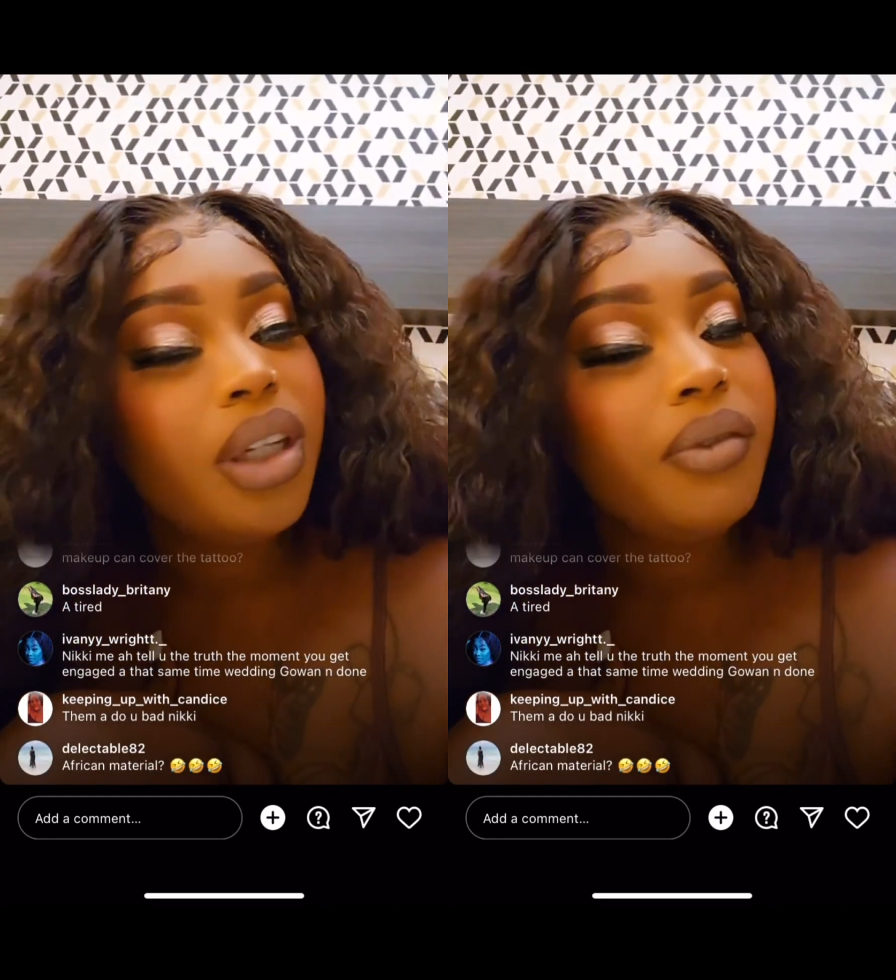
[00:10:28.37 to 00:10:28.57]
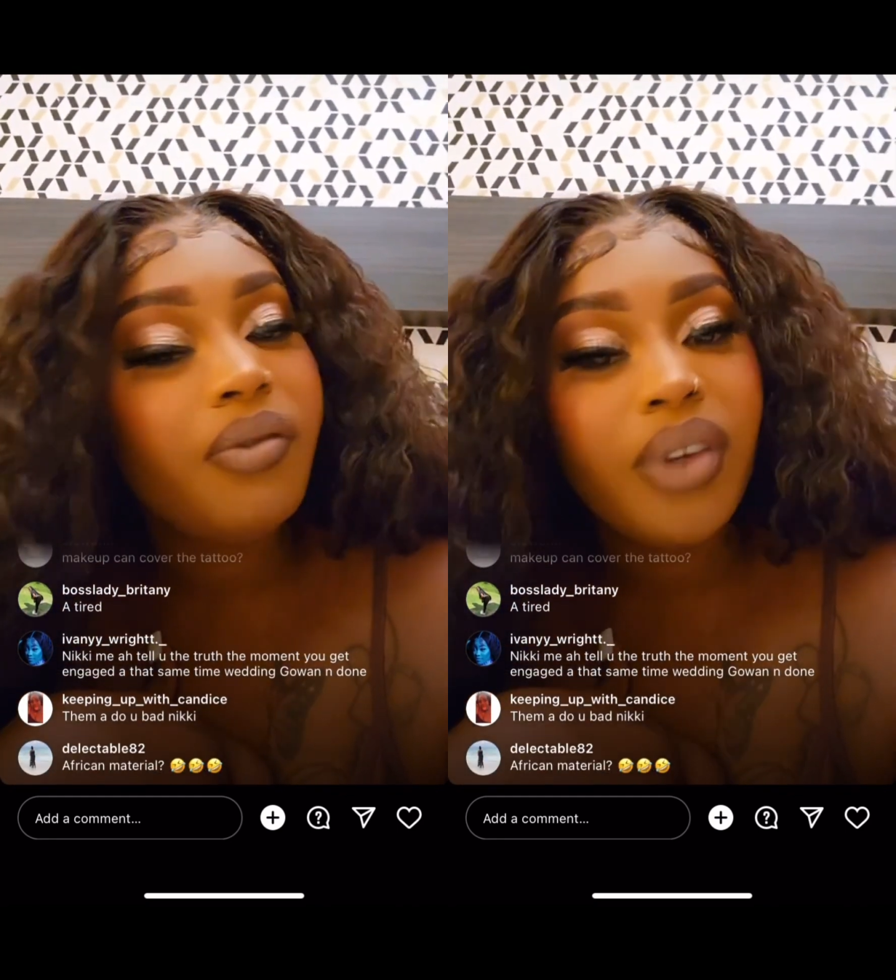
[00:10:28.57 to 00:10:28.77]

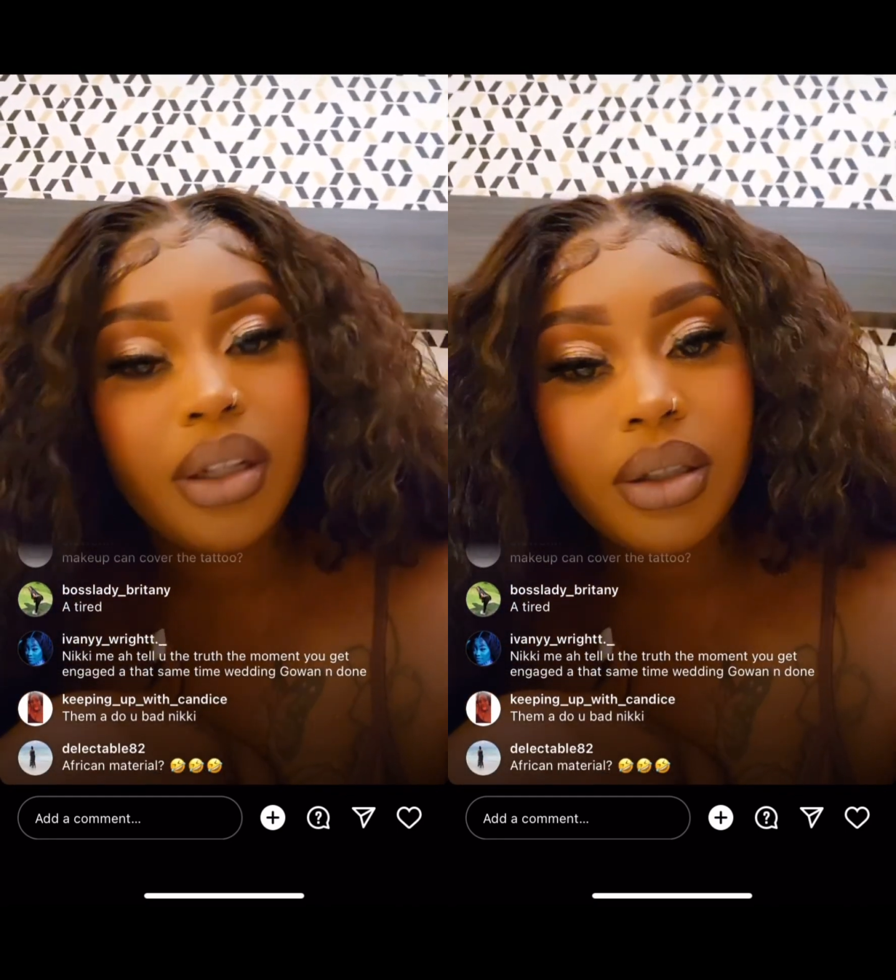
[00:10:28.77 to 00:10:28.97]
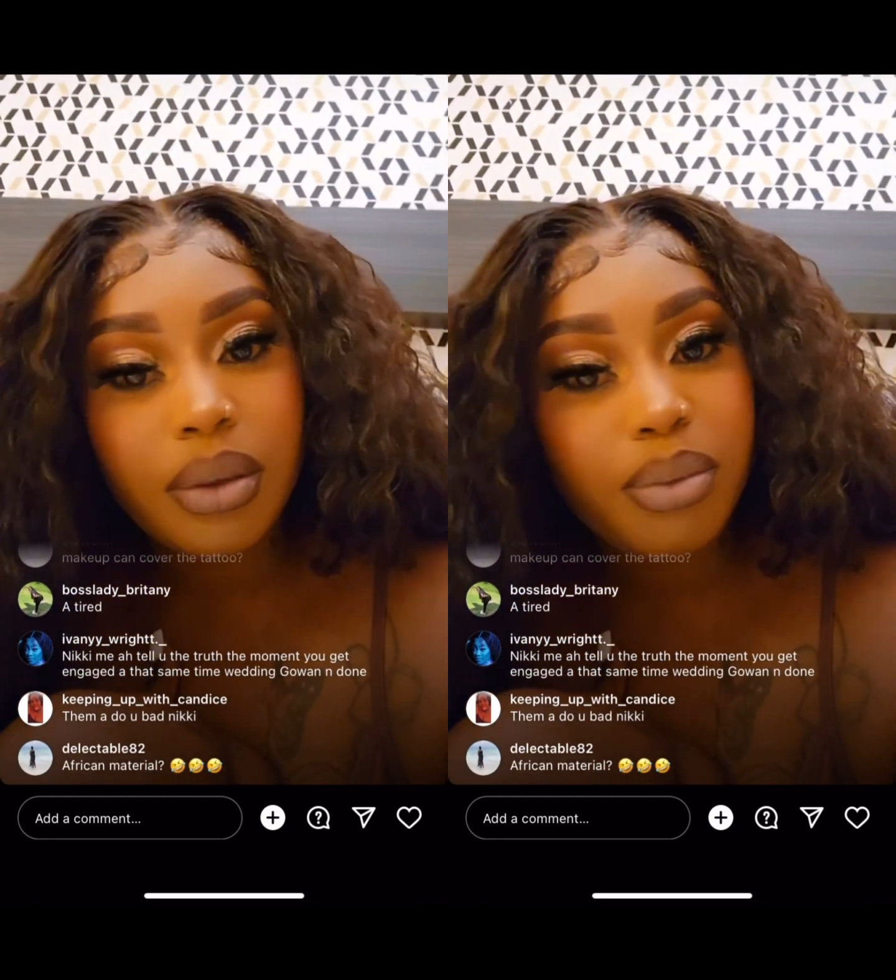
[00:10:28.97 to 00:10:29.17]
she
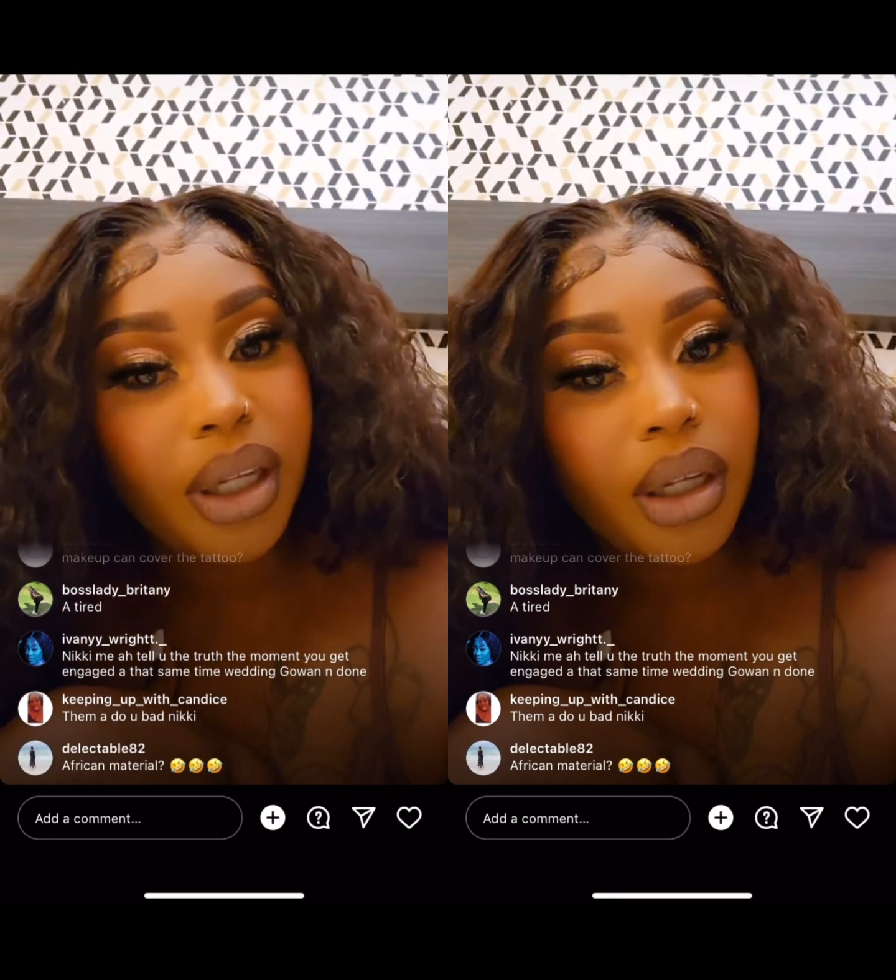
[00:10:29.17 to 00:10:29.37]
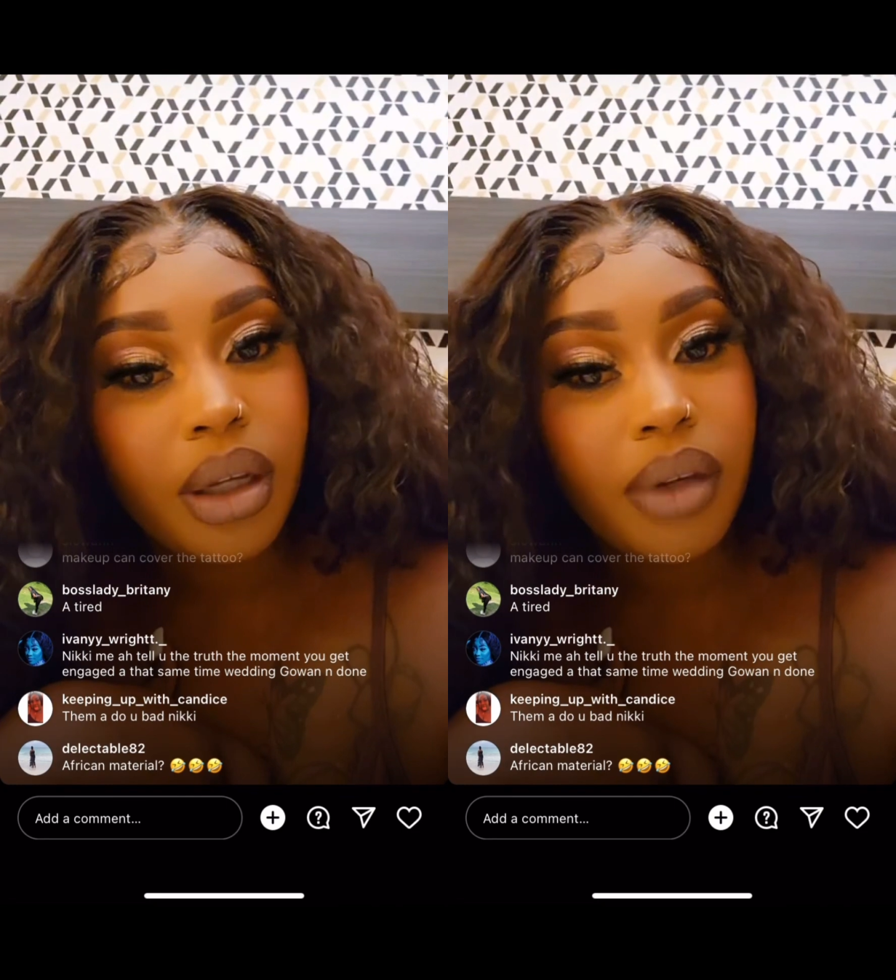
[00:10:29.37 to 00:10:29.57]
failed
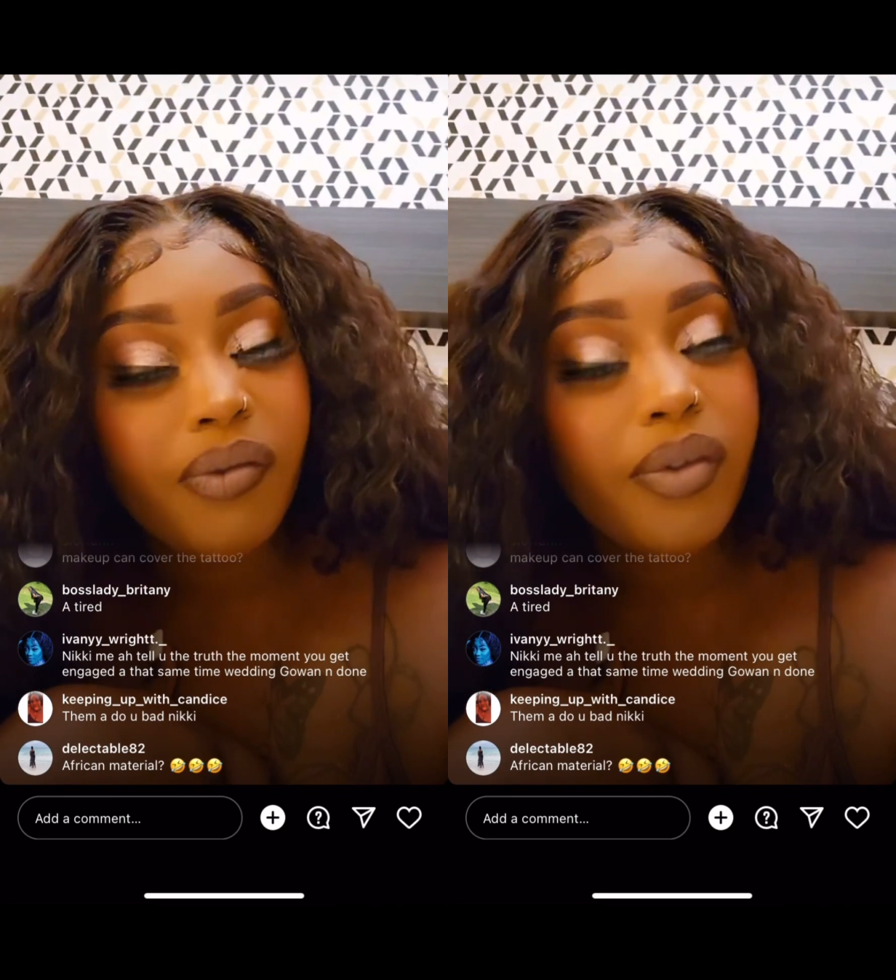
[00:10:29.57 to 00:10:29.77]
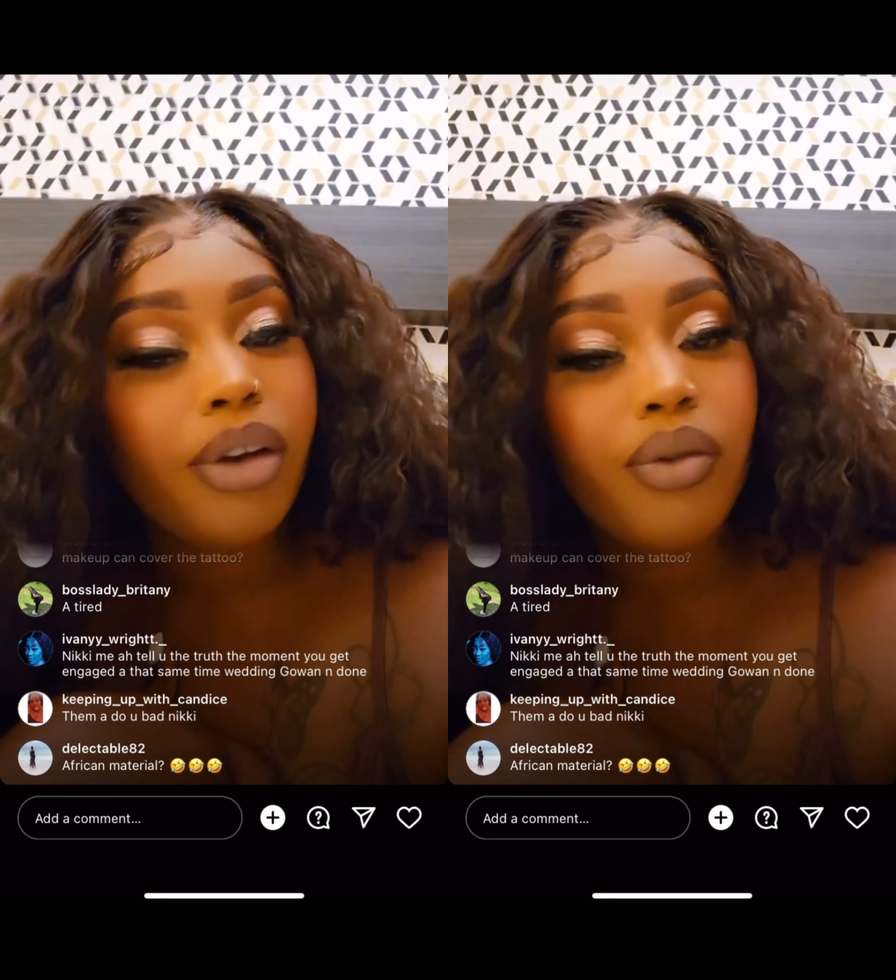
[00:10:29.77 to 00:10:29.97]

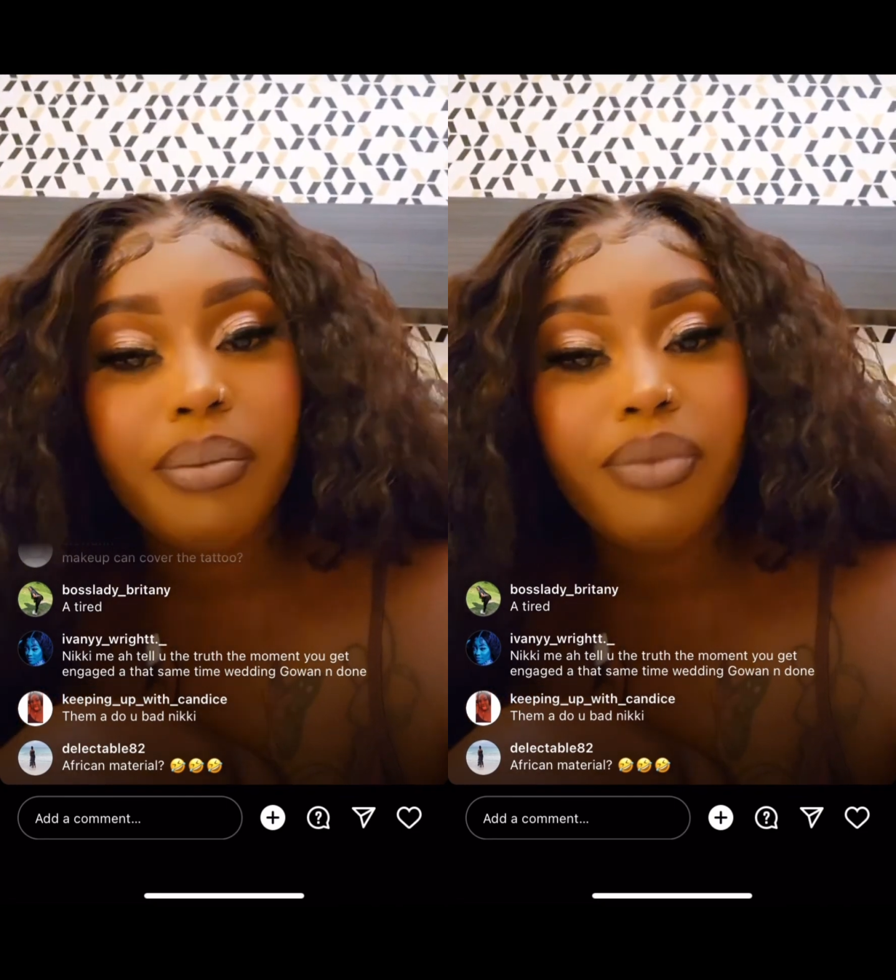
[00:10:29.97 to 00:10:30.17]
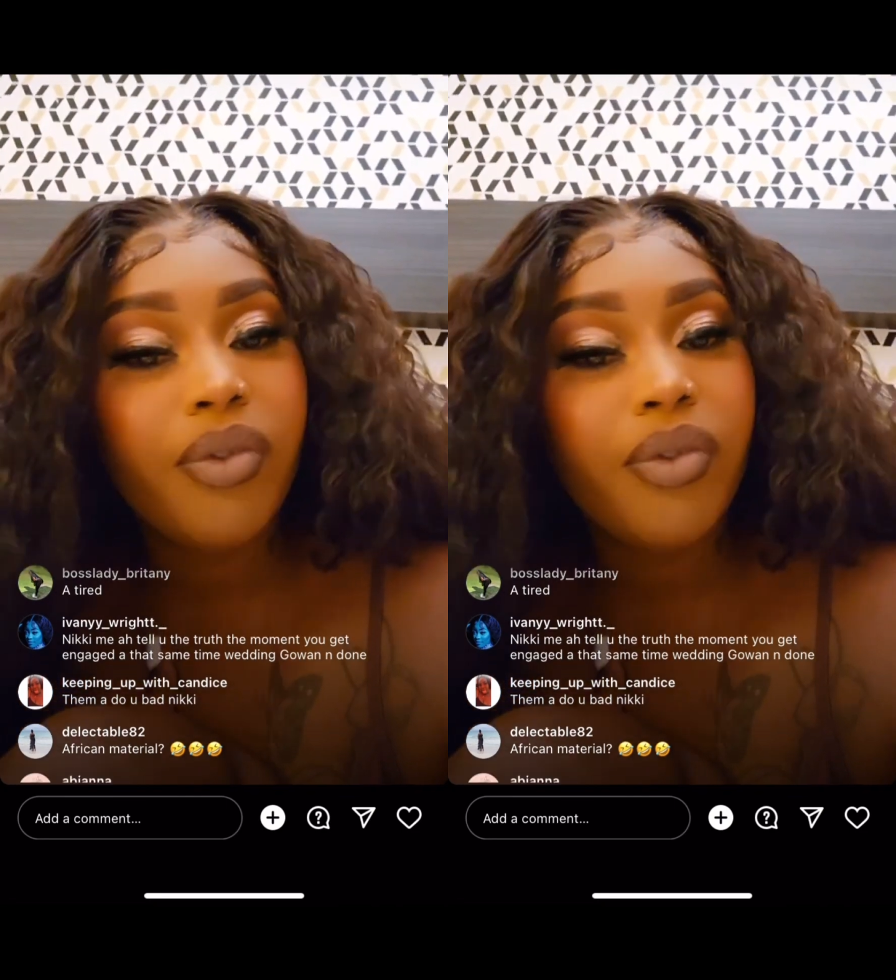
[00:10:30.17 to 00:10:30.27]
me very,